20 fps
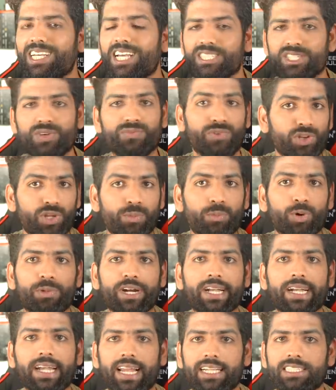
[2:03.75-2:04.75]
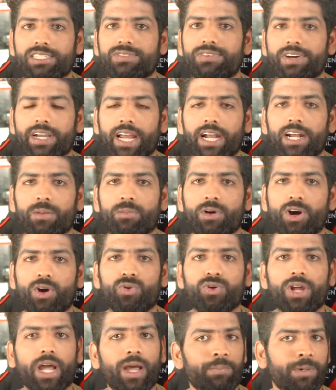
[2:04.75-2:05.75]
So for the moment, let's forget
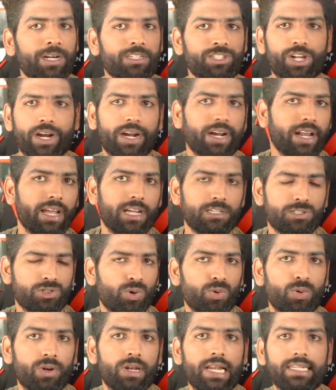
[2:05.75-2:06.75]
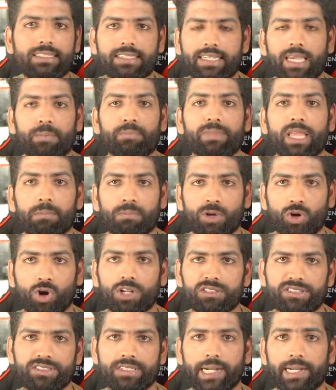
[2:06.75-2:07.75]
about aperture and I S O. Let's keep them
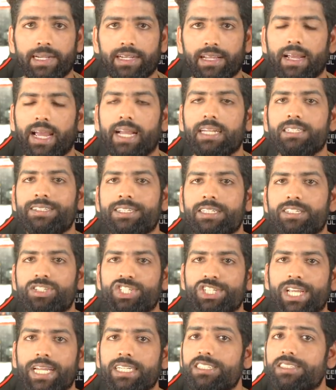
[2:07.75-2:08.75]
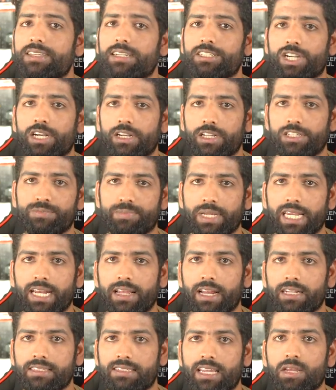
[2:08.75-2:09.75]
constant and just change the shutter speed
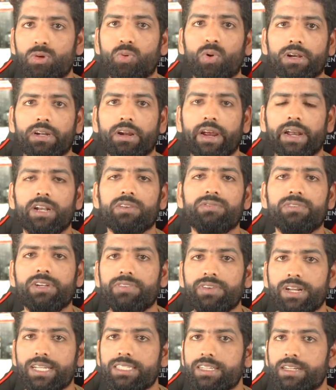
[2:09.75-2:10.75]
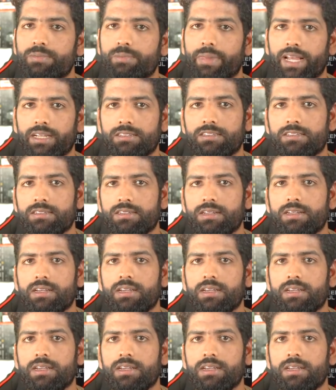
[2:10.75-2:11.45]
and see what kind of difference it makes.